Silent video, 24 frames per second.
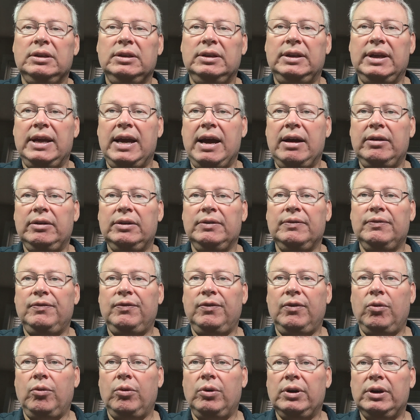down in
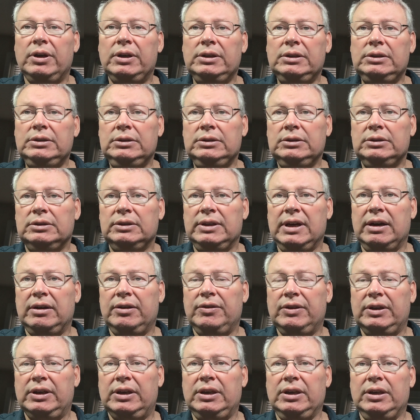Florida, down
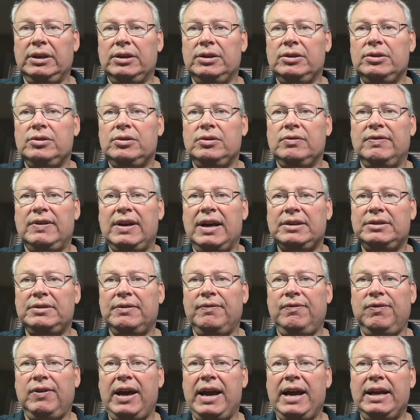in the Keys. You've got
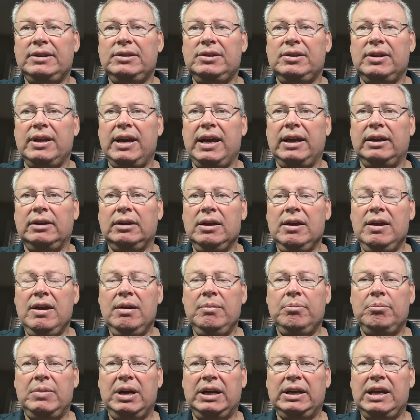some flats that
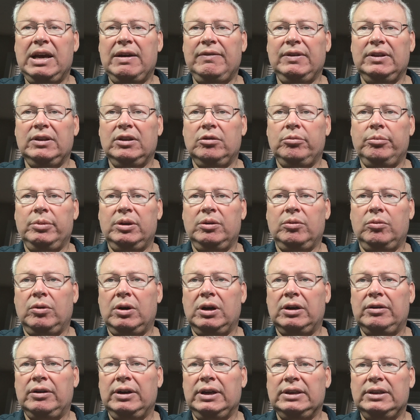might have a little bit of
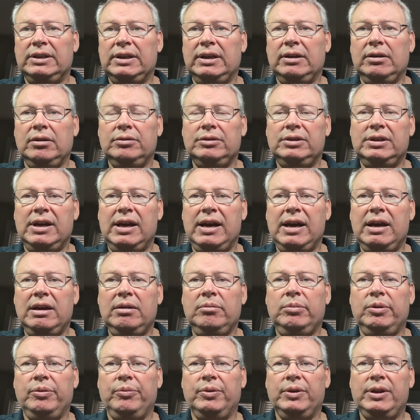water at dead low
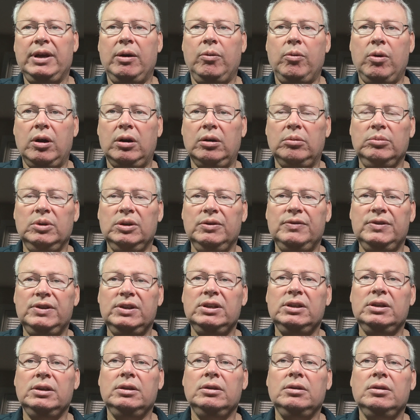tide, but when that water moves
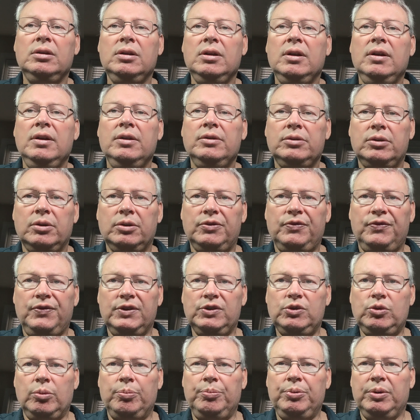in, those
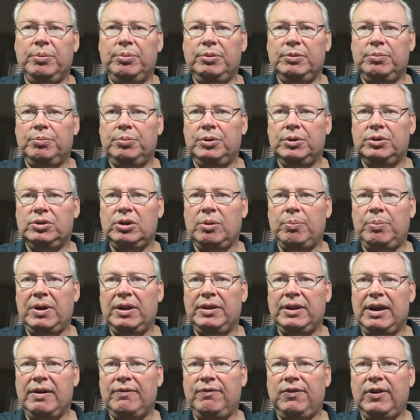fish will push up on
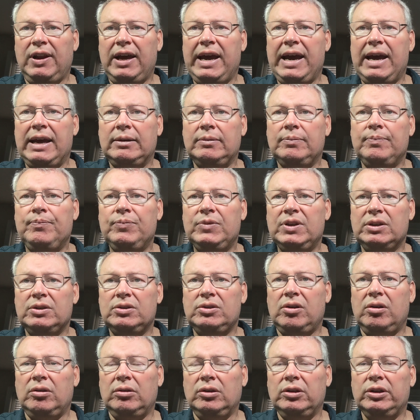that flat and
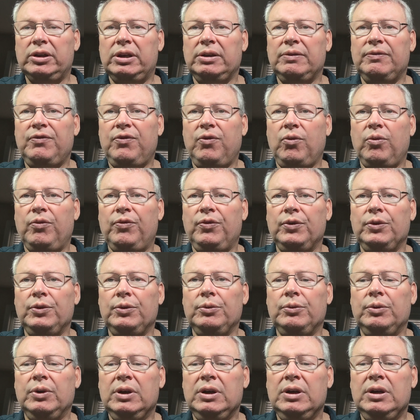start looking for
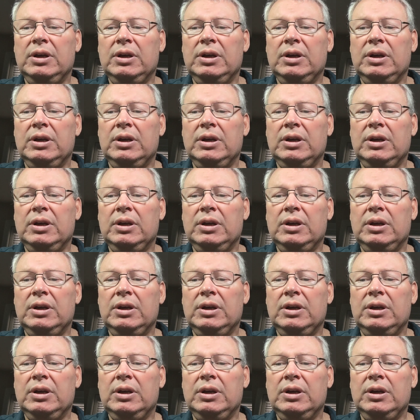food.